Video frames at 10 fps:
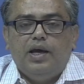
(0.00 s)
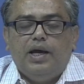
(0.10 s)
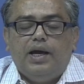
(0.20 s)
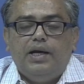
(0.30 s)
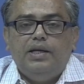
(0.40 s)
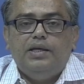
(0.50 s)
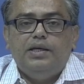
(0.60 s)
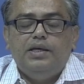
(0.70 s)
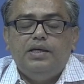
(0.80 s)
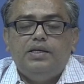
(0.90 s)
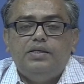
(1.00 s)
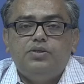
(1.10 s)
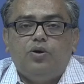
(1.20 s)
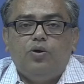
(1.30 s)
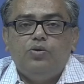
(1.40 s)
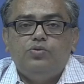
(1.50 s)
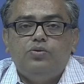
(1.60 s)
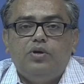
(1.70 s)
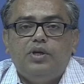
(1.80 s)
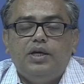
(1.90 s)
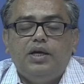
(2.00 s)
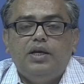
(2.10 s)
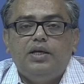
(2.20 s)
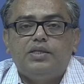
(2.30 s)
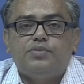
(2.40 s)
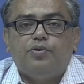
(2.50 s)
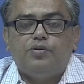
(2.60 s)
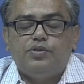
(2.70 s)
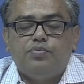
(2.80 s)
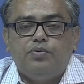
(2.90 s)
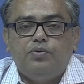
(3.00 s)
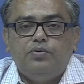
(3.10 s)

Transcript: and he is also legally responsible,